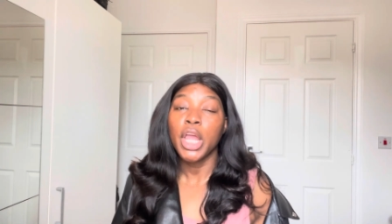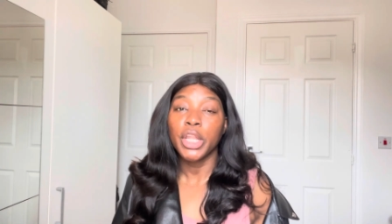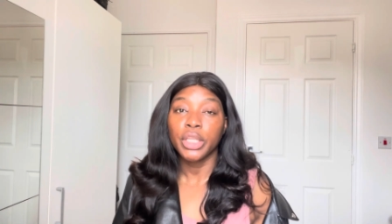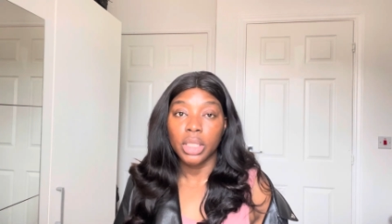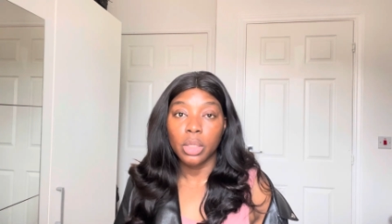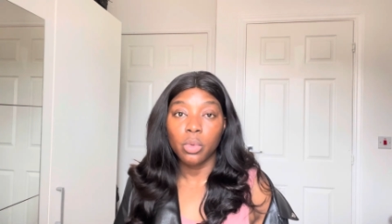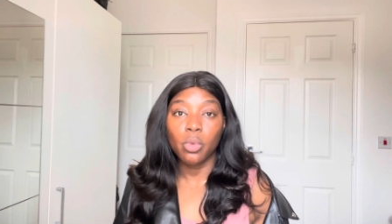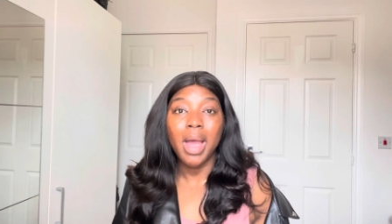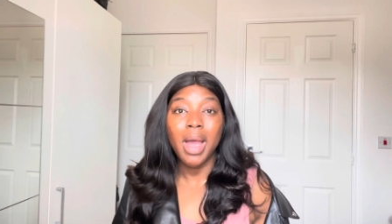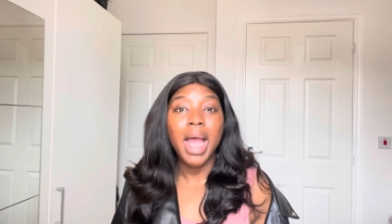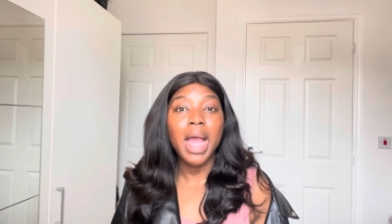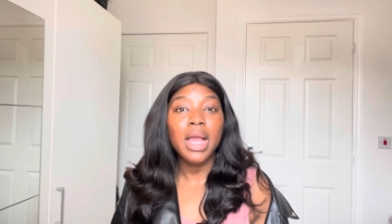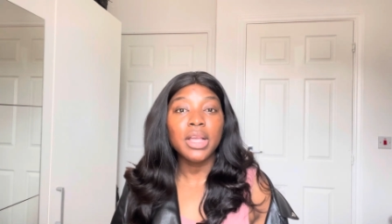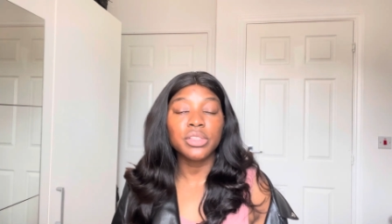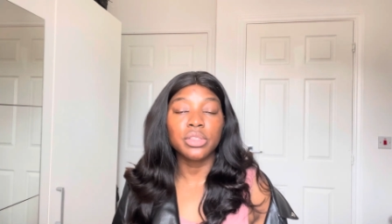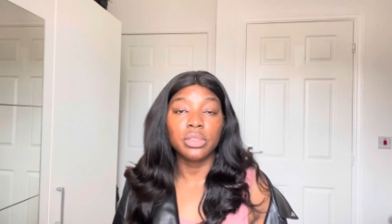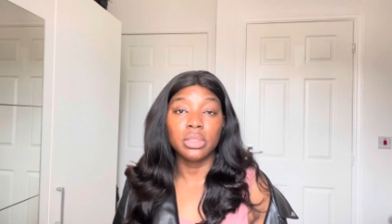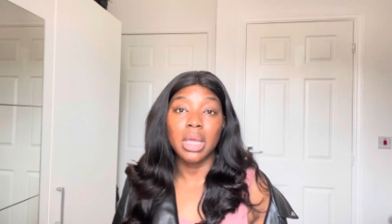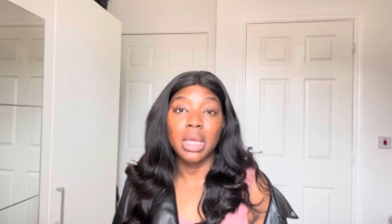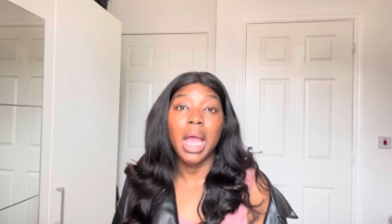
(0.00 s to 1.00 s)
They will
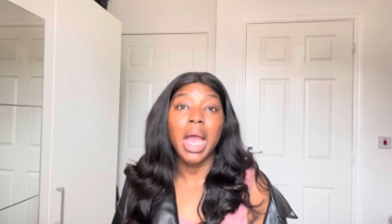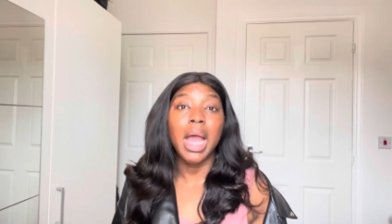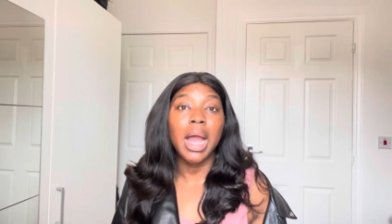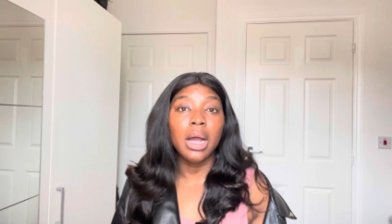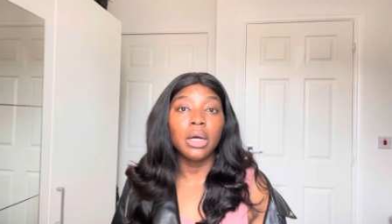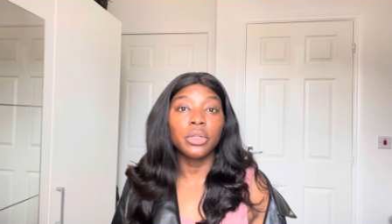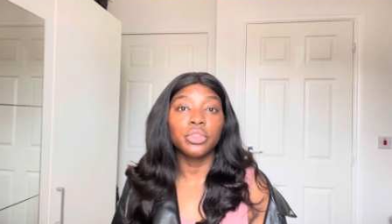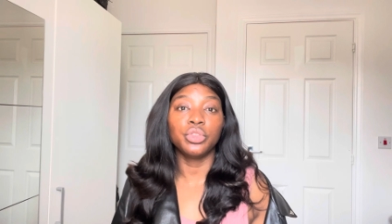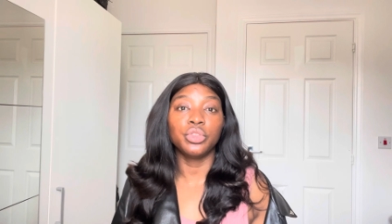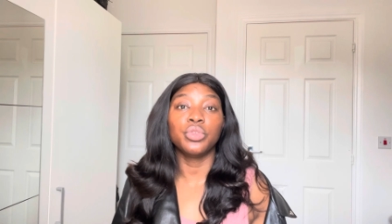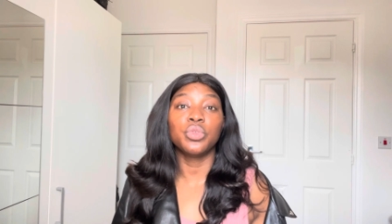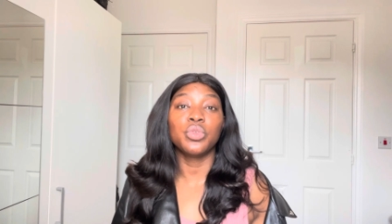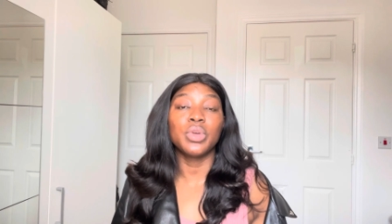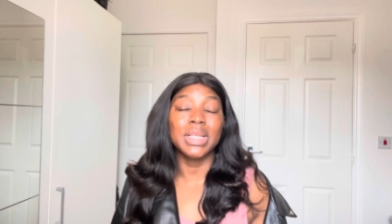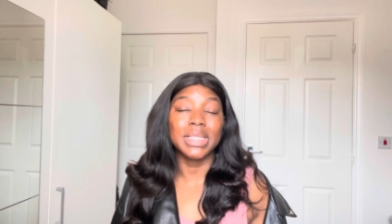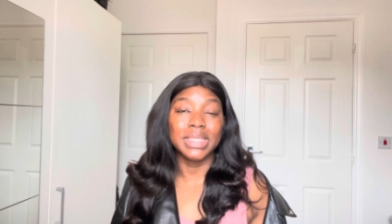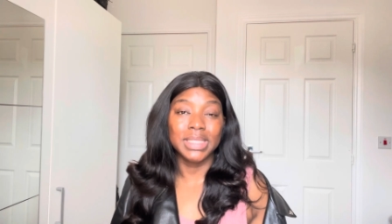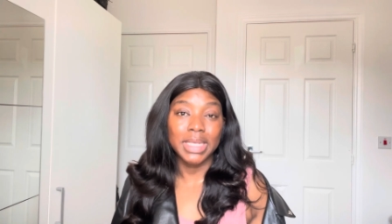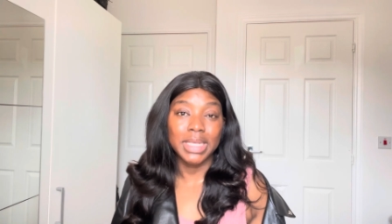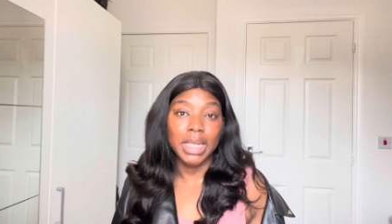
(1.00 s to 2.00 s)
ask you that how do you
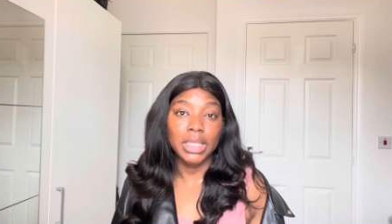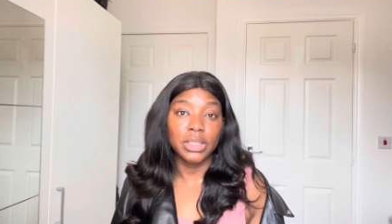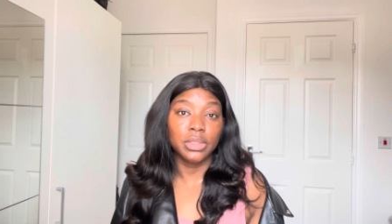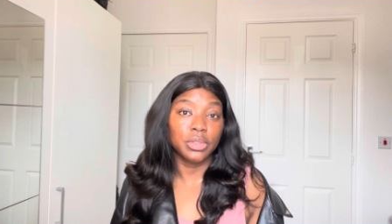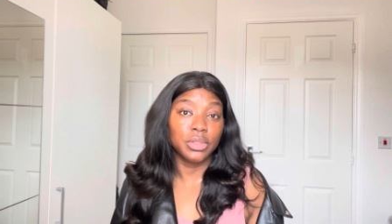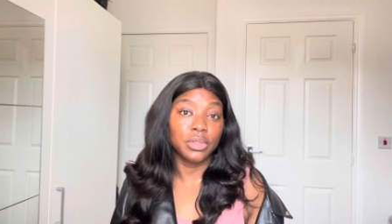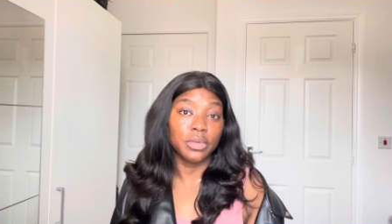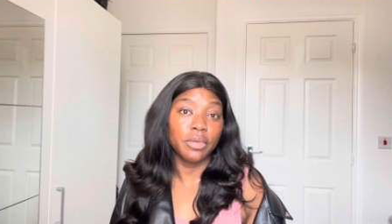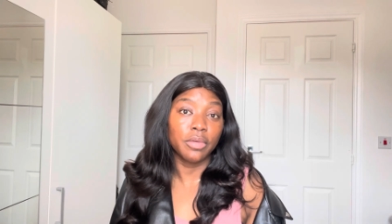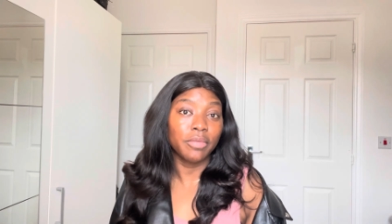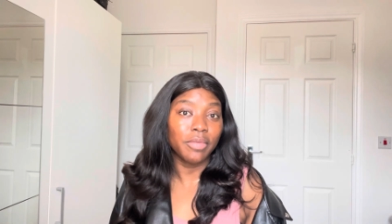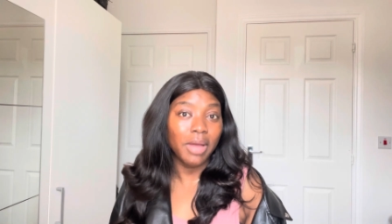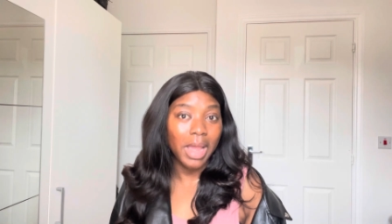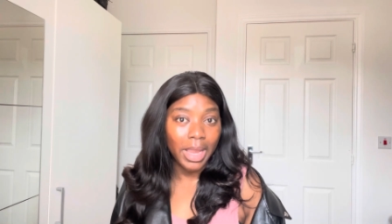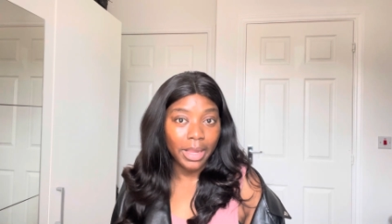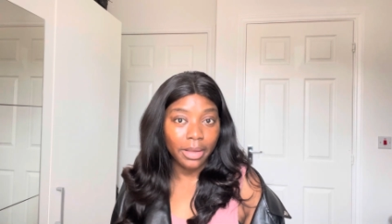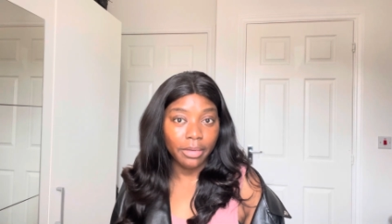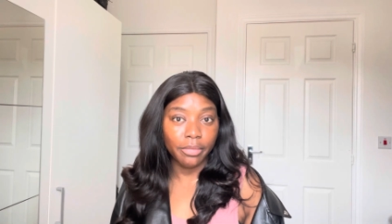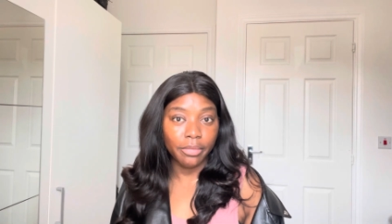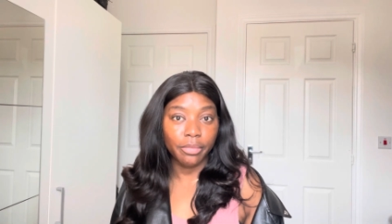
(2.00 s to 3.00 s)
intend to
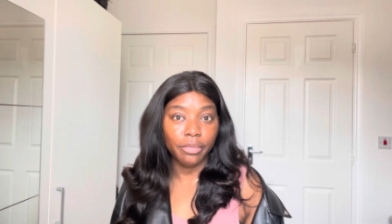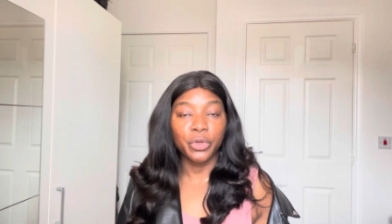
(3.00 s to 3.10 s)
survive?